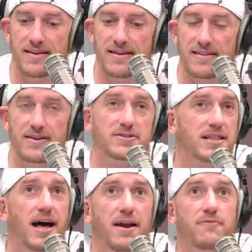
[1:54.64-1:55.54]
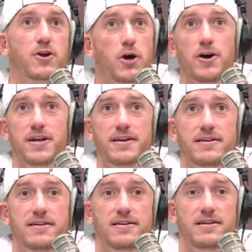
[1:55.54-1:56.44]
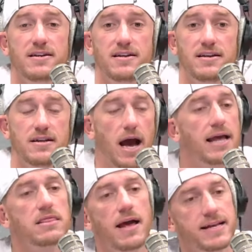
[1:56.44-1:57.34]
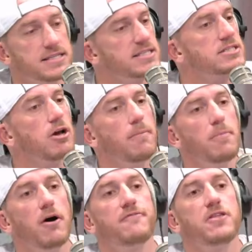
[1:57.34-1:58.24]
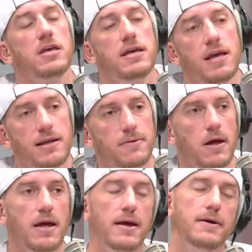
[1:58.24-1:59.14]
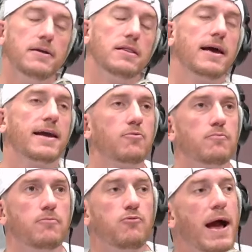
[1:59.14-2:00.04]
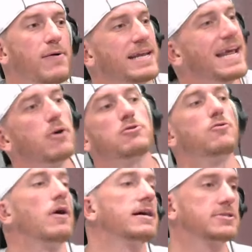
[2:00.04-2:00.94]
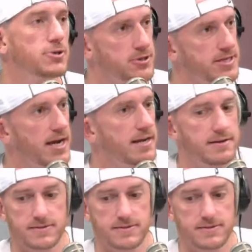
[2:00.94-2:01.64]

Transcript: There's a lot of good. I like some of the, like, rounding out the roster signings.